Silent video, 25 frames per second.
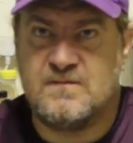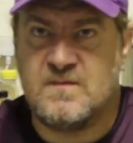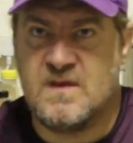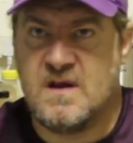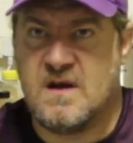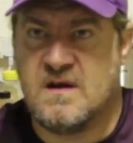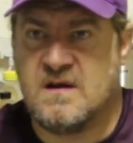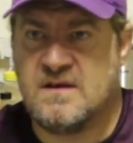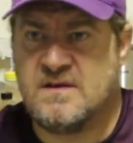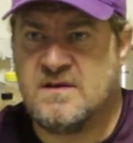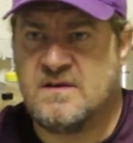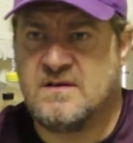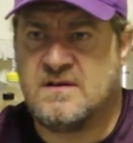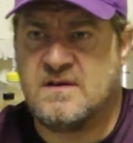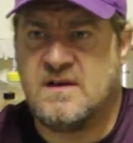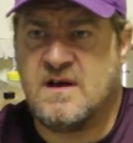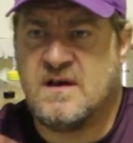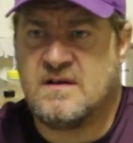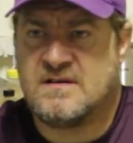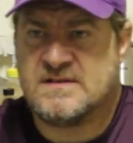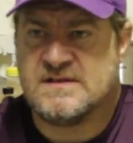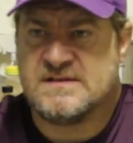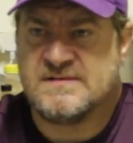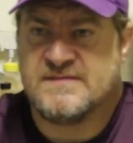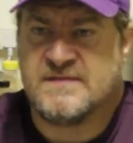I don't know
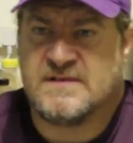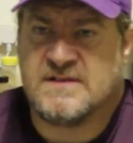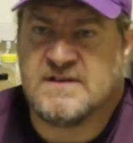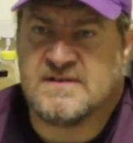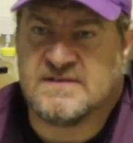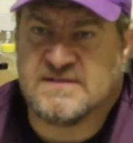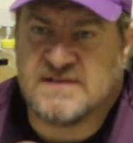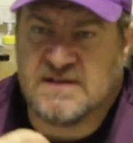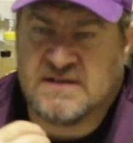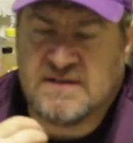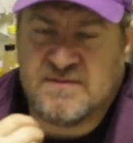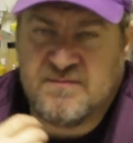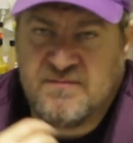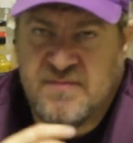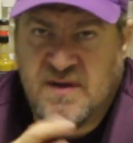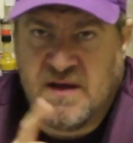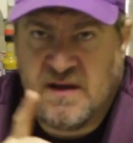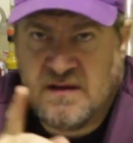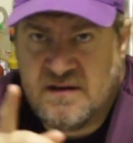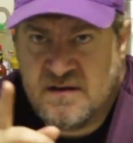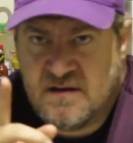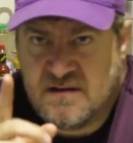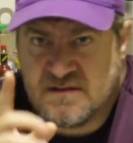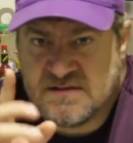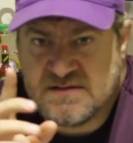how this video is going to
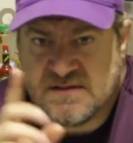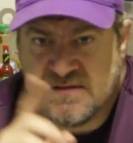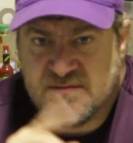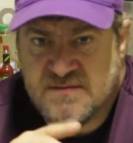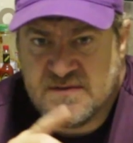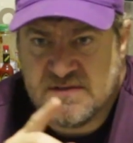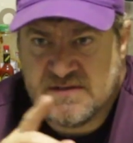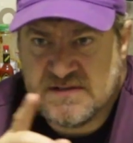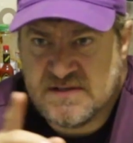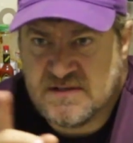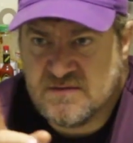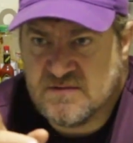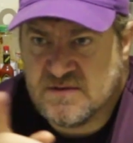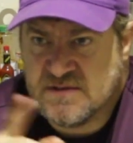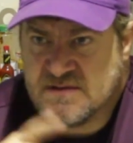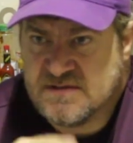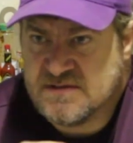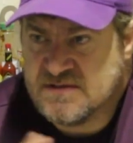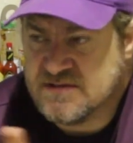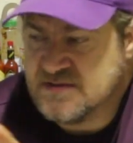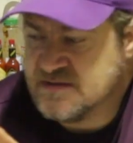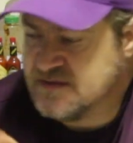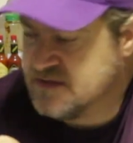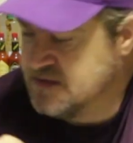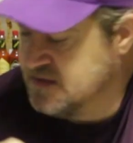pan out. I'm using 1,
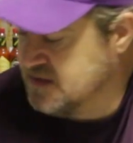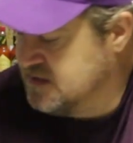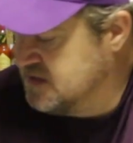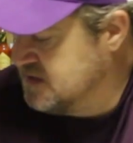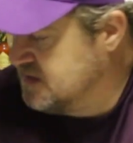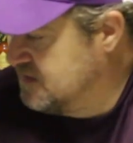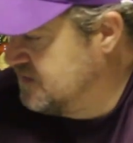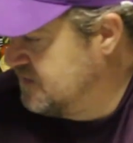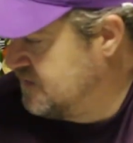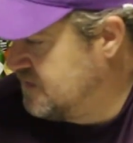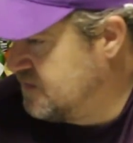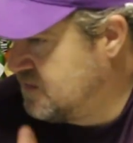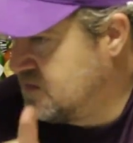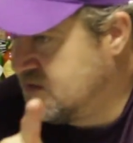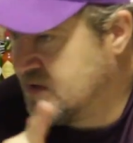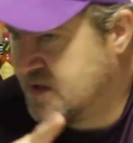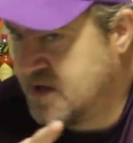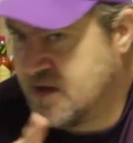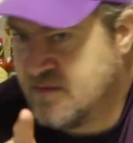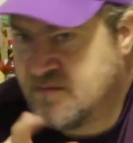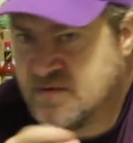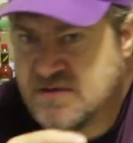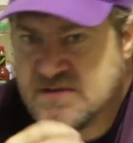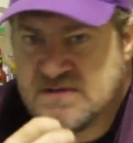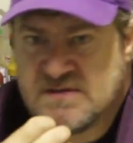2, 3, 4
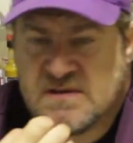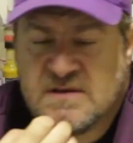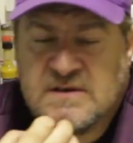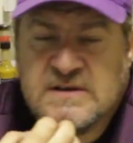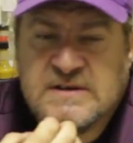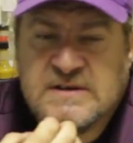cameras.